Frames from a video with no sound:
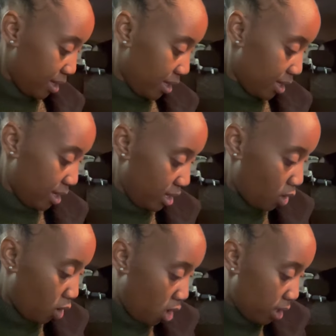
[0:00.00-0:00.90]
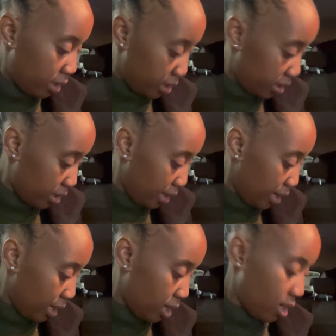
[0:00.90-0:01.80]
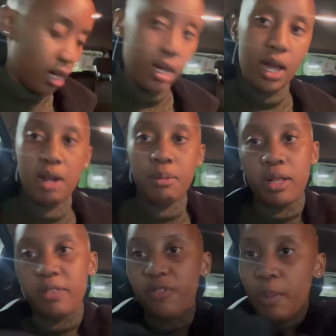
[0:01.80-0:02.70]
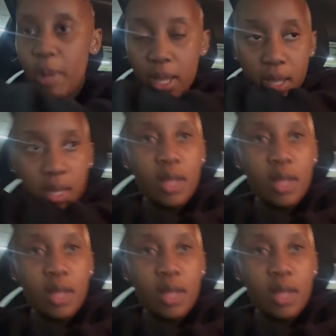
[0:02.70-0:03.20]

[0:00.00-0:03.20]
he got a caramel frappe